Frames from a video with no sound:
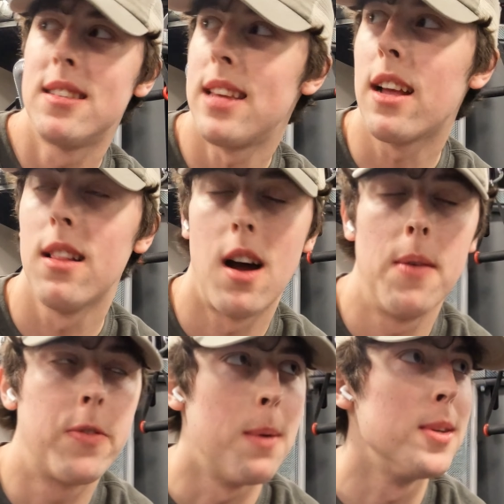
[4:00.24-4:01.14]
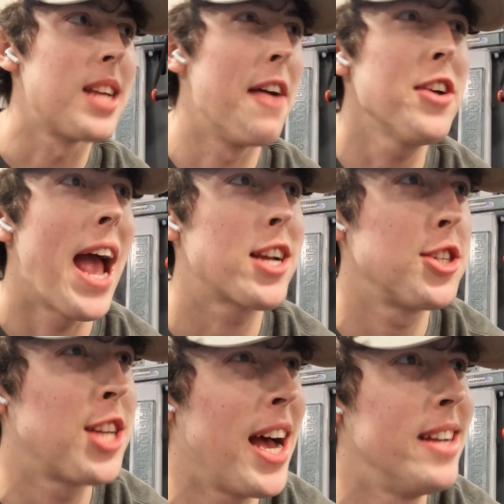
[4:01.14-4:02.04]
single arm for almost every
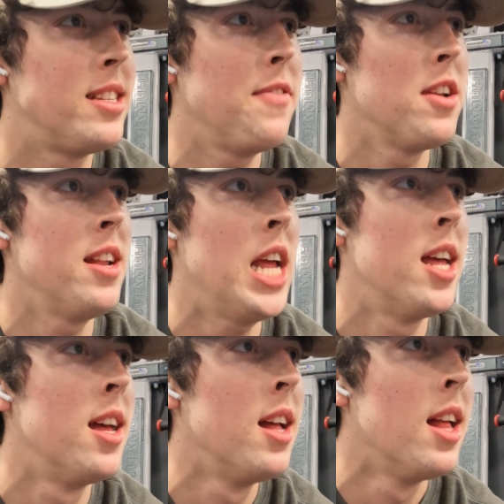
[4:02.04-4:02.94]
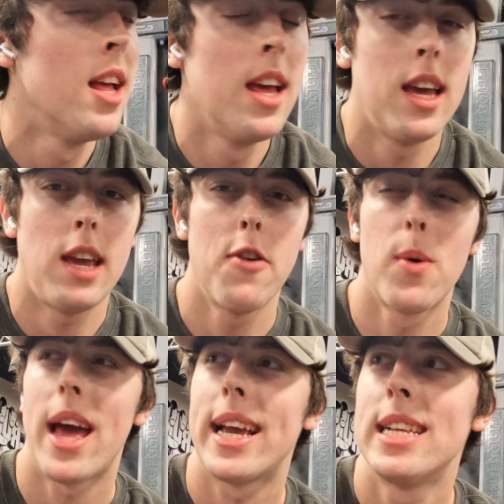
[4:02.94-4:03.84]
exercise, even
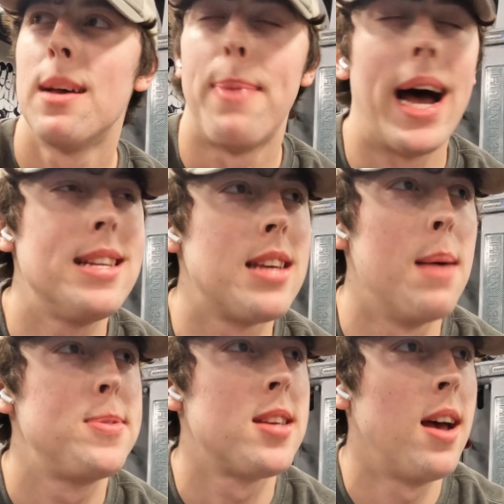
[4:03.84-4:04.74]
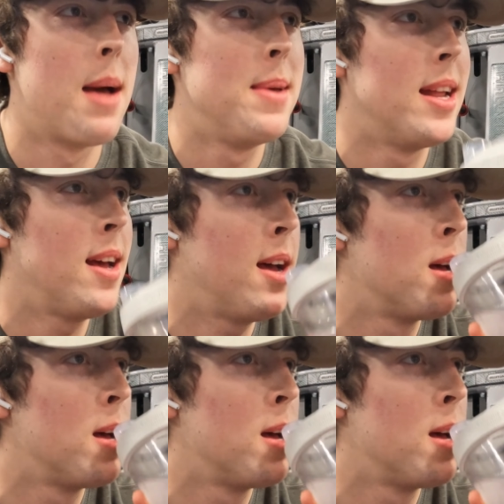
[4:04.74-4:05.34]
when I get to biceps. I mean,